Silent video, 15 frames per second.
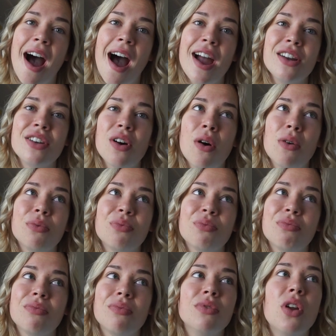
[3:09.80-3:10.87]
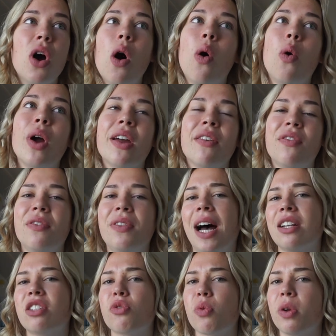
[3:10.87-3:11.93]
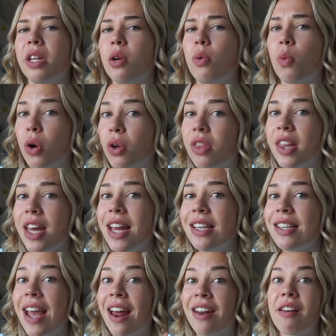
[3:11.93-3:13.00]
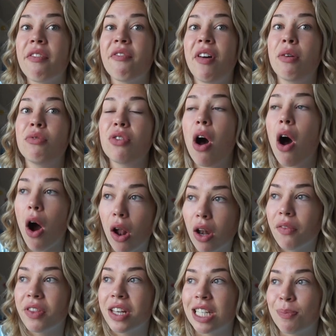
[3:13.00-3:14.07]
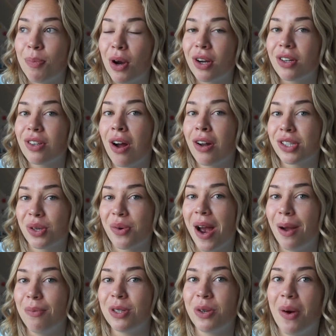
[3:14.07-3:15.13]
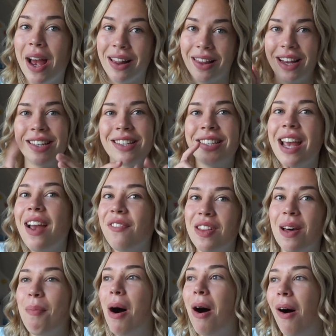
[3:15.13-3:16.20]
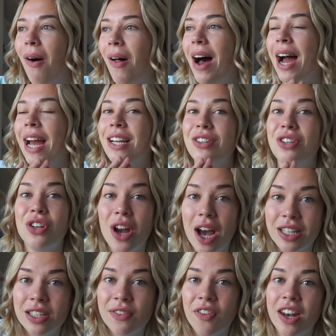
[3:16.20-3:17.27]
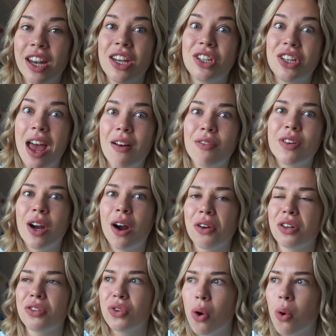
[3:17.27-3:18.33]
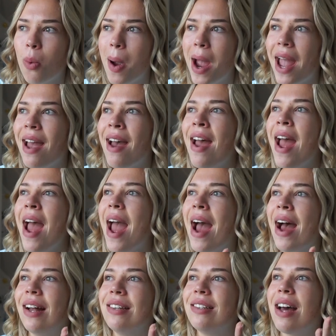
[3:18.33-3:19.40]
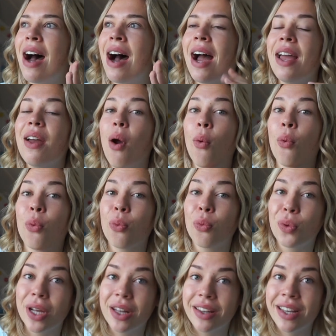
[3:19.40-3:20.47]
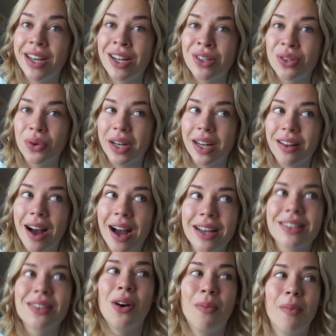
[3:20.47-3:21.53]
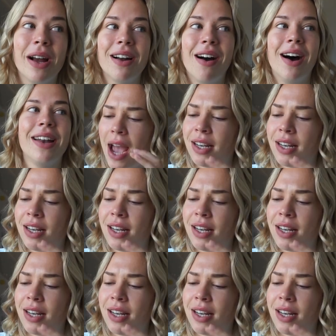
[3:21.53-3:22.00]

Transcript: I don't know if that's really worth it. And I found all of these books on Scribd, so I like saved them all. I just finished Every Heart a Doorway and I really enjoyed it, guys. Oh my god.